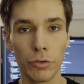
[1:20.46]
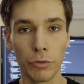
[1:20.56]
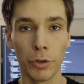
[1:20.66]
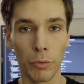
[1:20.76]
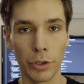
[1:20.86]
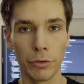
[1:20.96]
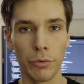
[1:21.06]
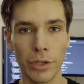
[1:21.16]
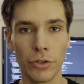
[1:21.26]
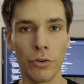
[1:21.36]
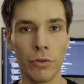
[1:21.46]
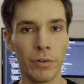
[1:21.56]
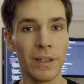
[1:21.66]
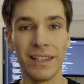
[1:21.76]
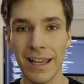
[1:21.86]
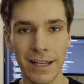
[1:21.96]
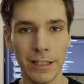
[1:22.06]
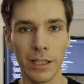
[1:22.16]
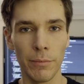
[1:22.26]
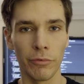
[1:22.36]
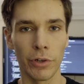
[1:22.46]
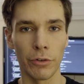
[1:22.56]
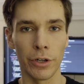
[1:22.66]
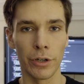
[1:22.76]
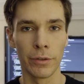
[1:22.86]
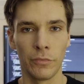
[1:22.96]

to reward ratio in any type of career.